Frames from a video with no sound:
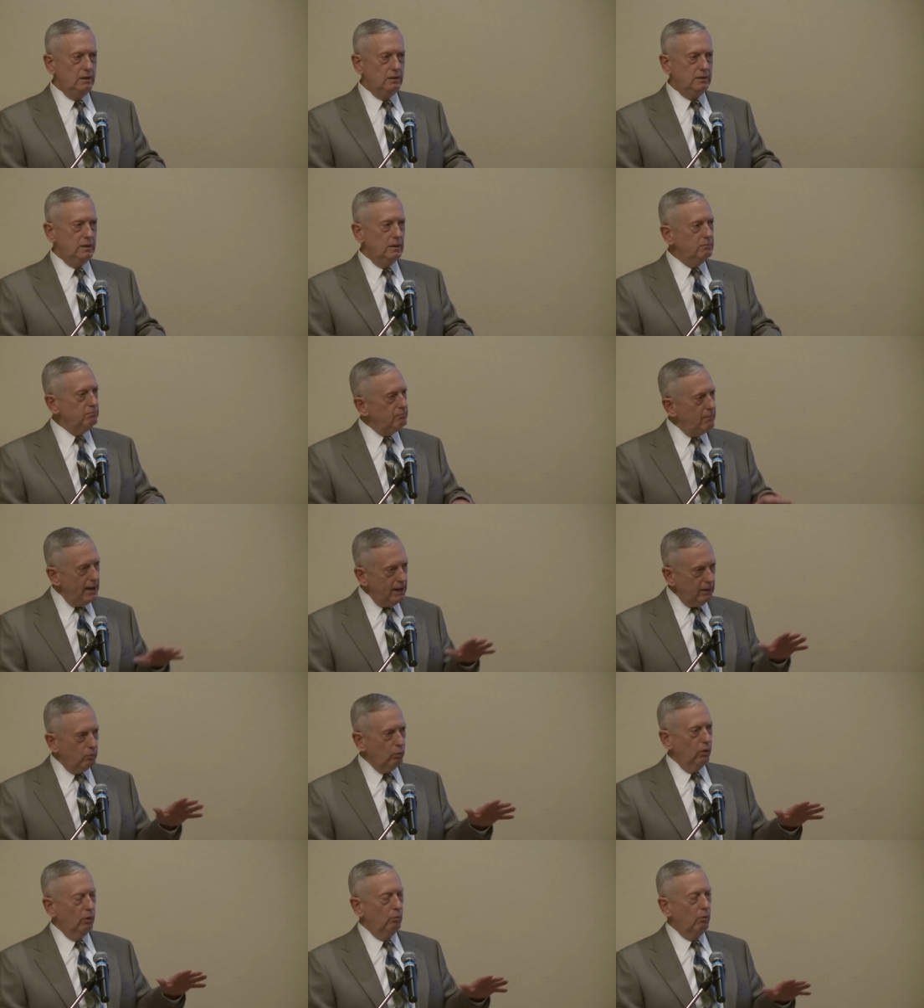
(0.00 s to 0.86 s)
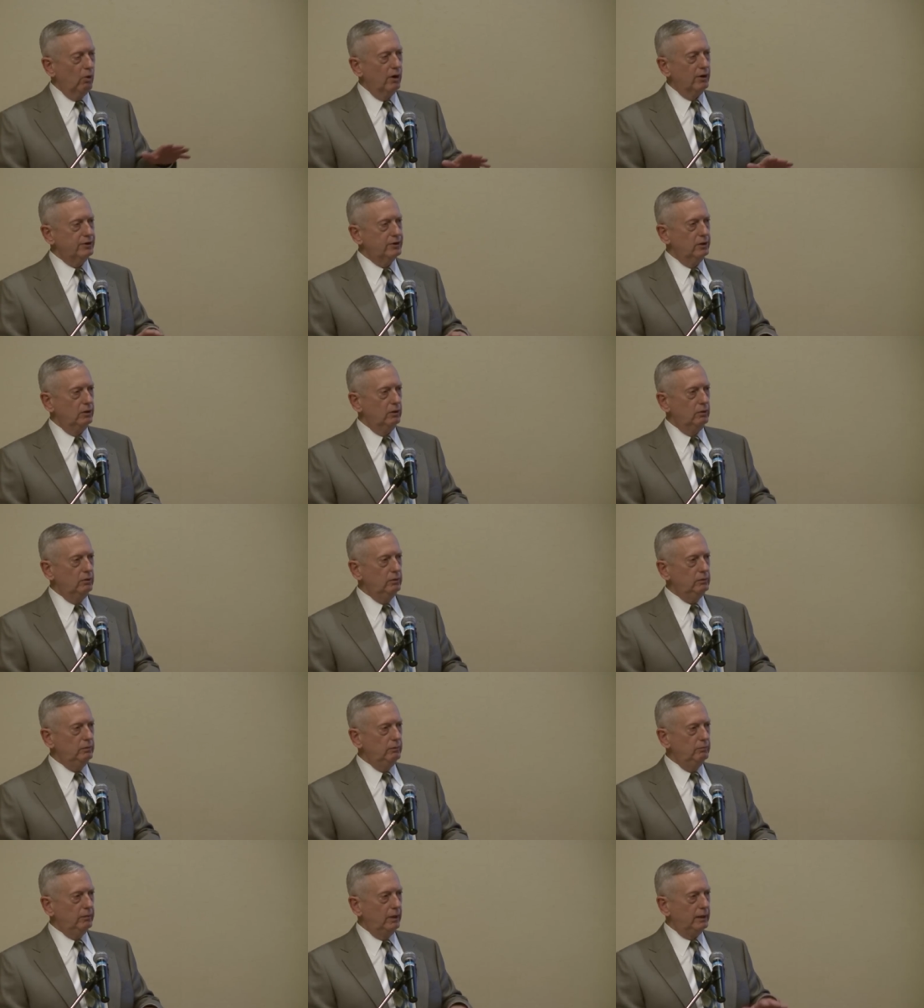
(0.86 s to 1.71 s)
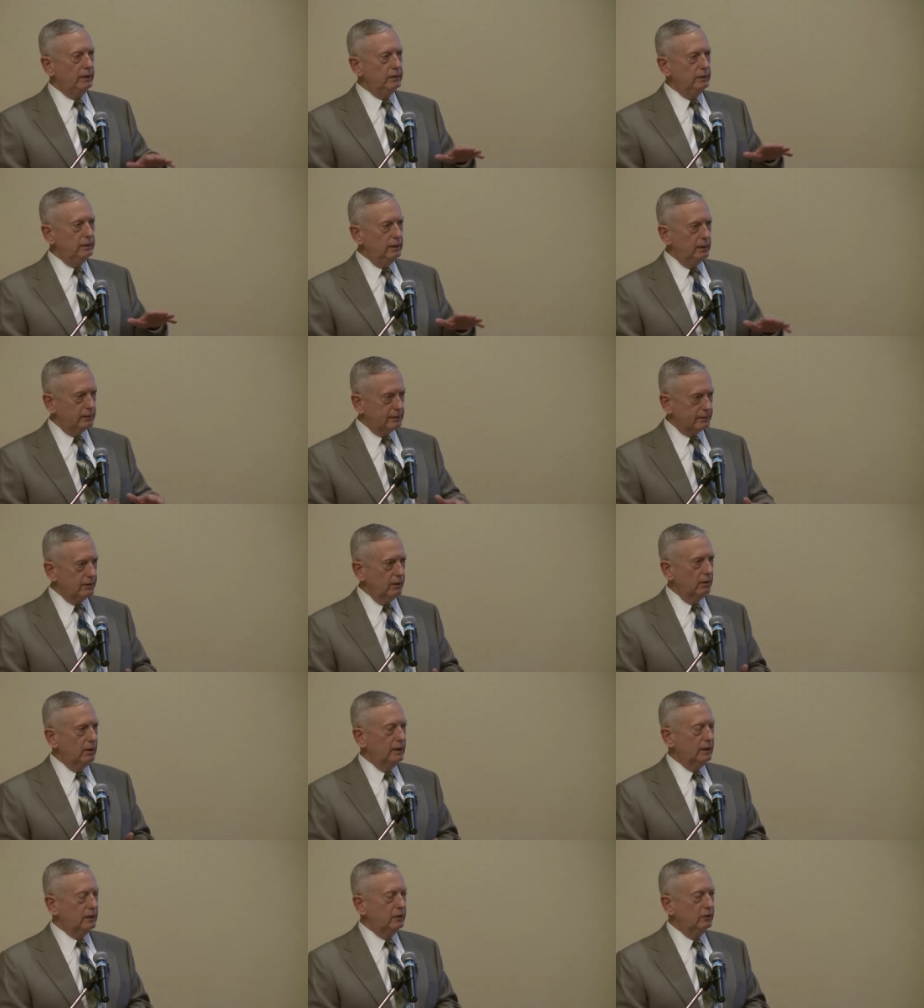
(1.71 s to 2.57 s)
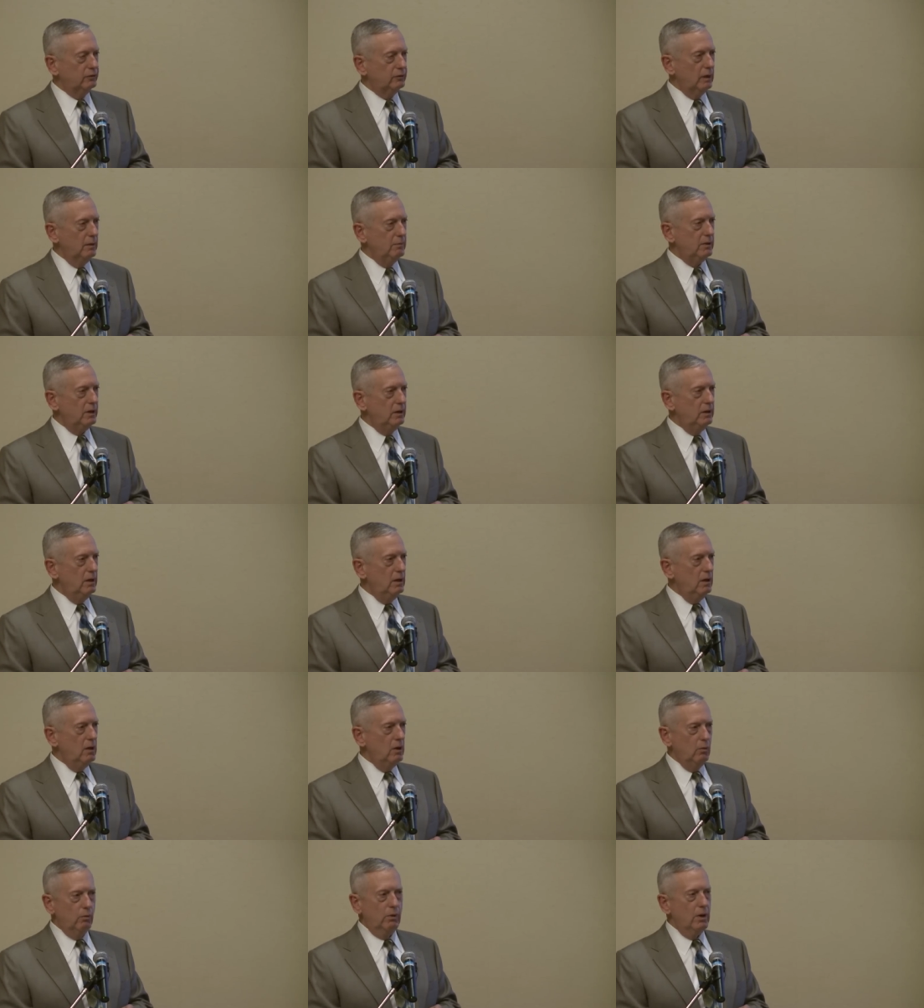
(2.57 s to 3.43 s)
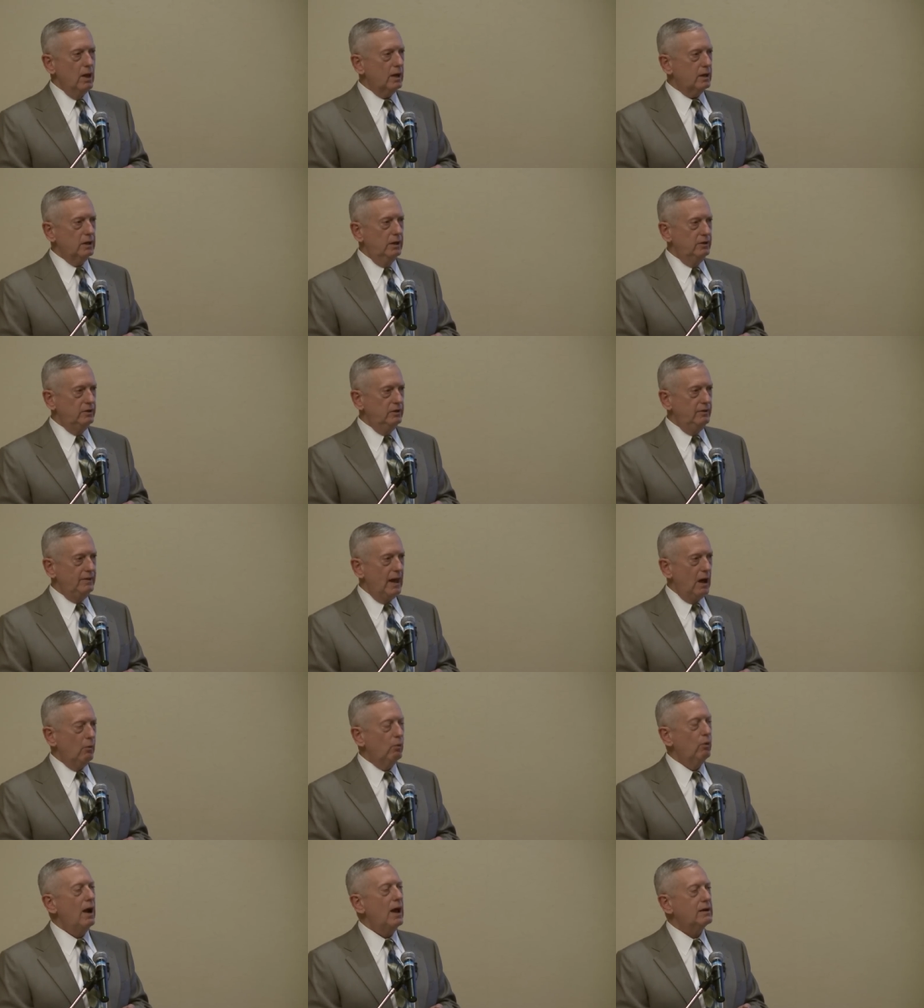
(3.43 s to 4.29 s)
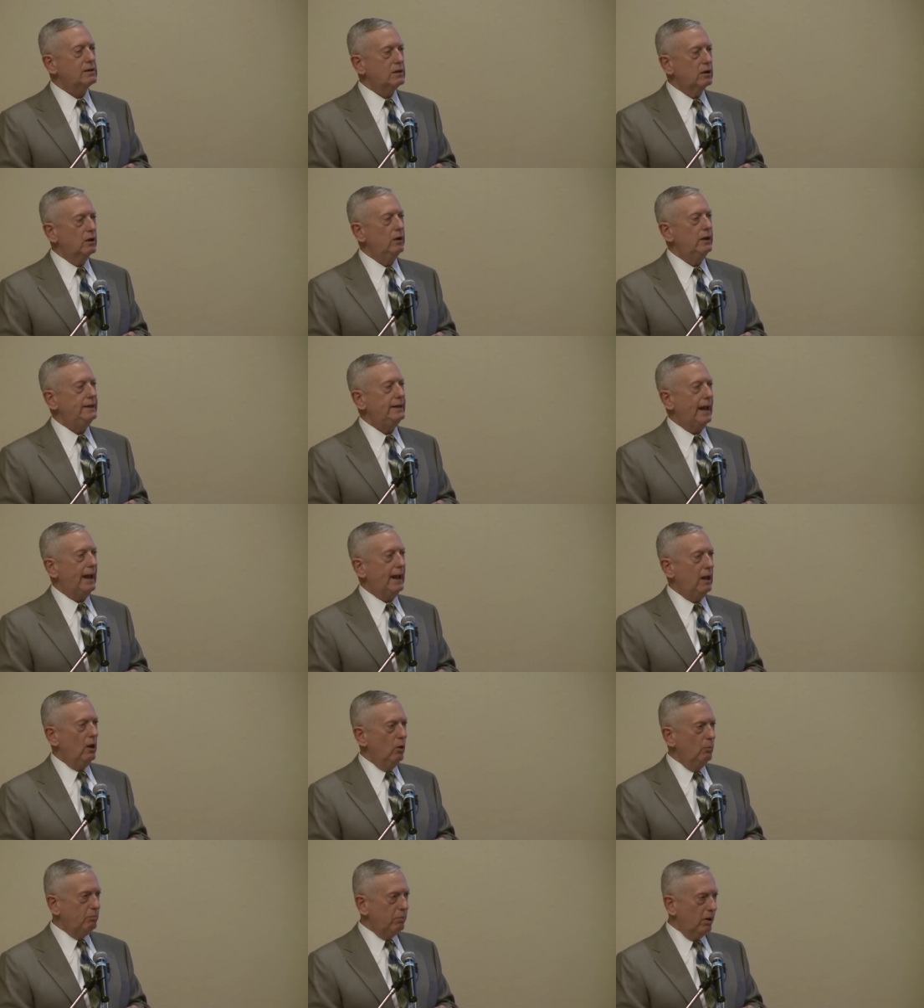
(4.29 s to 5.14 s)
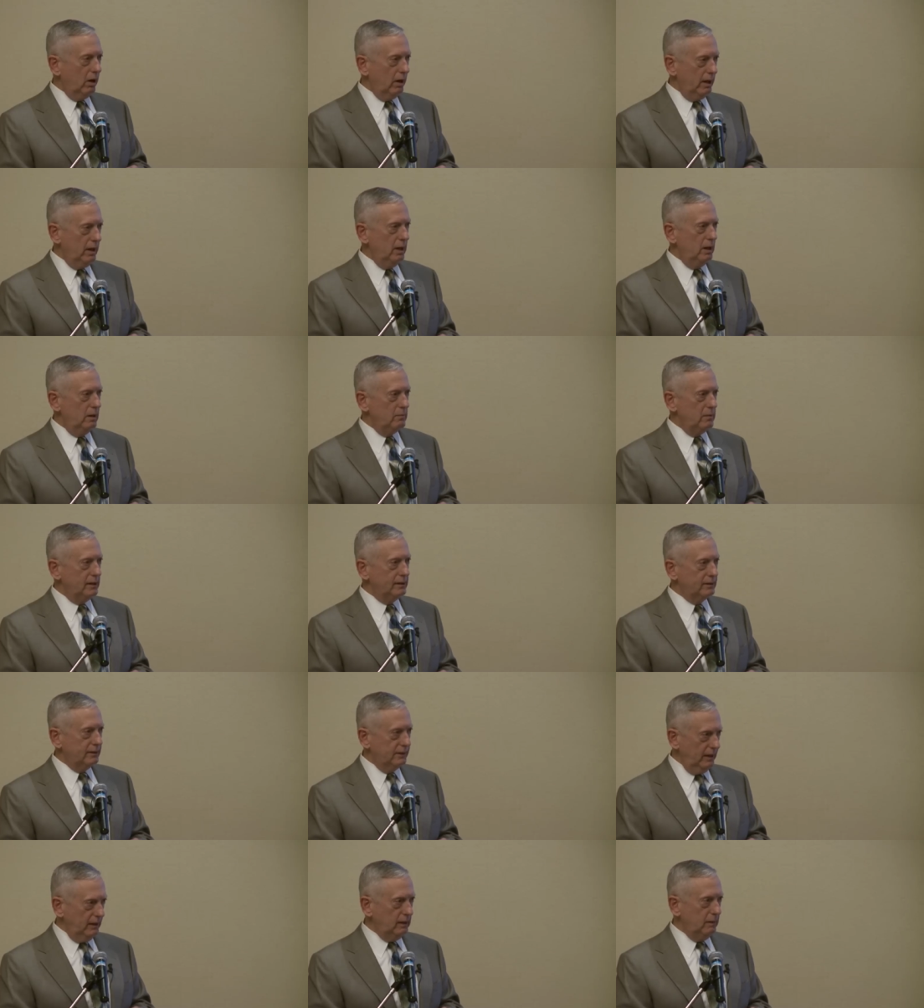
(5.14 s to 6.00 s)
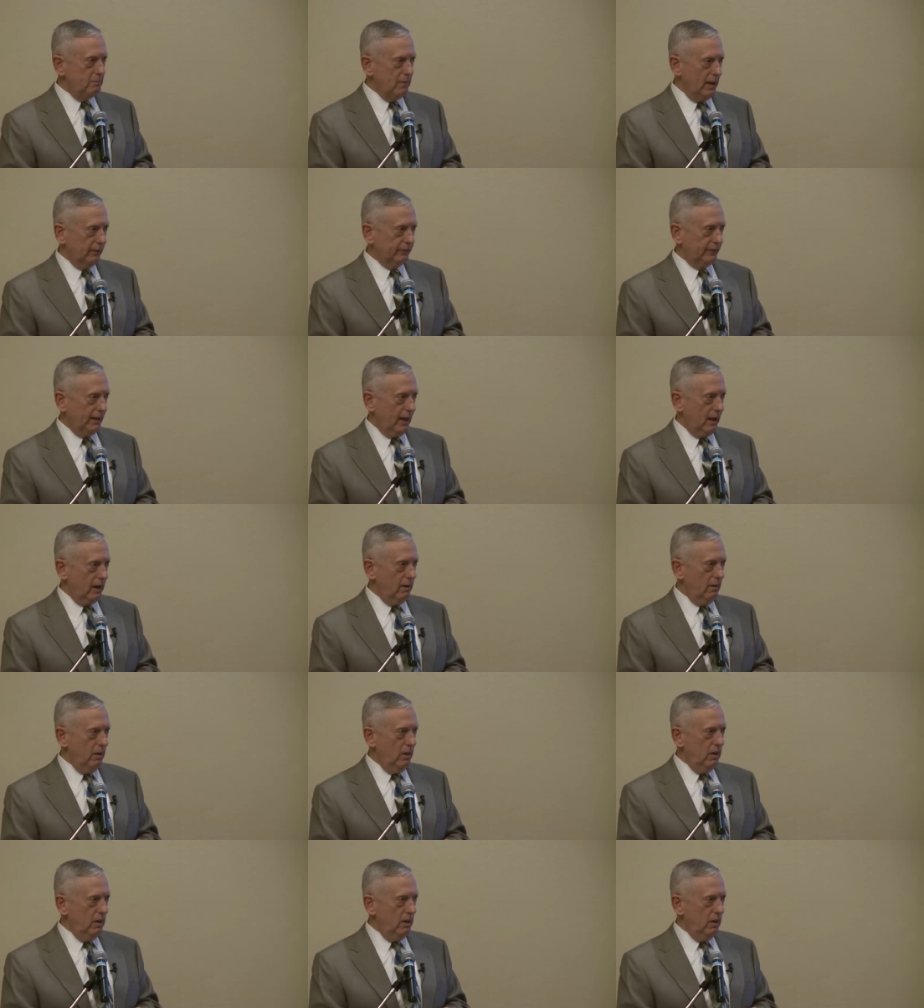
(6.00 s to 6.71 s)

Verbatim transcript: didn't make World War Two, but it certainly contributed. We're not going to do that. We're actually going to help our enemies. Think about that.